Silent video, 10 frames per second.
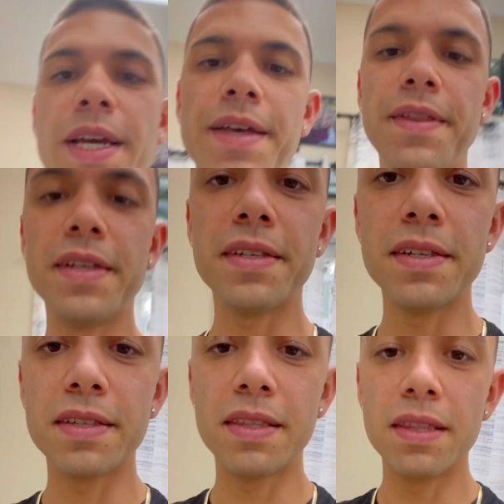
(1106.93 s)
This
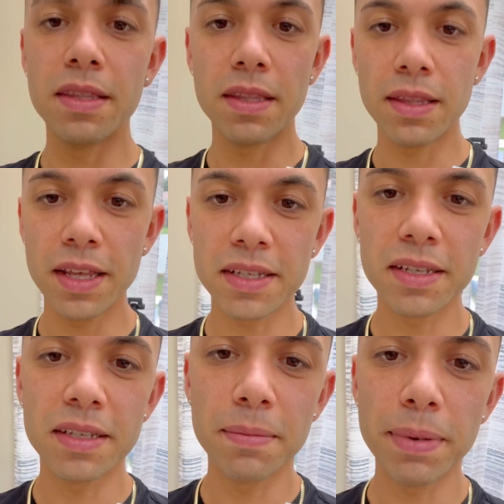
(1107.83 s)
is
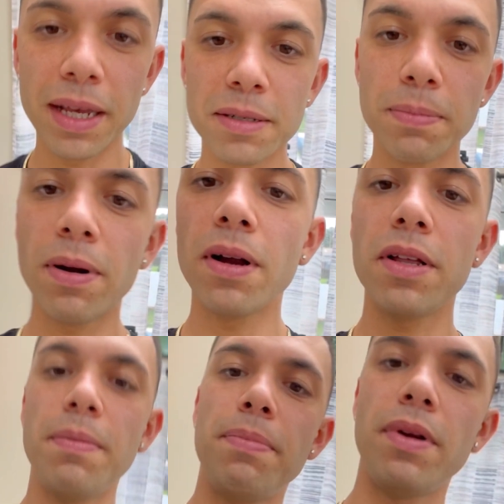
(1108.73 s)
the best part.
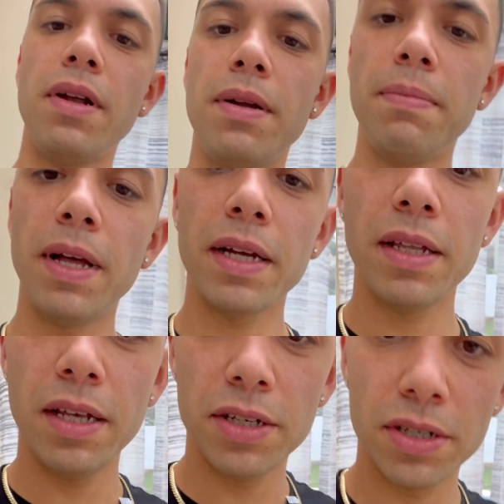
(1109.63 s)
You put on a black
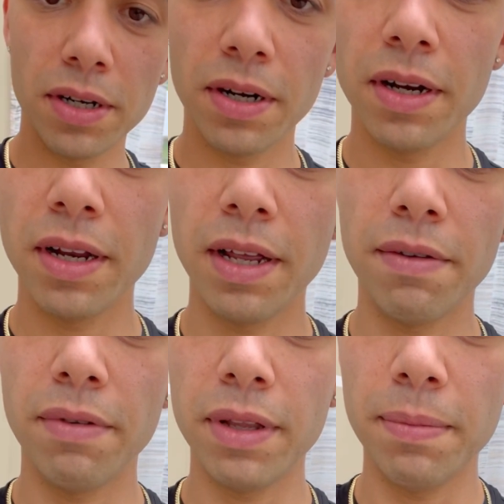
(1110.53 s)
t-shirt, it
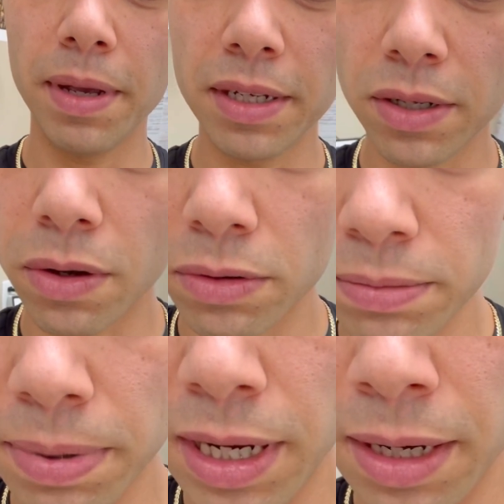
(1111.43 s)
really makes gold
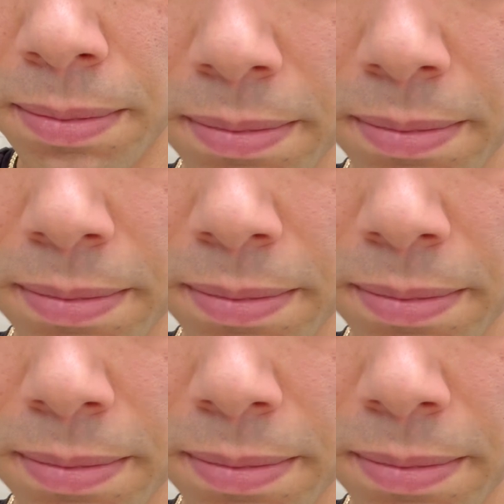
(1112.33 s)
pop.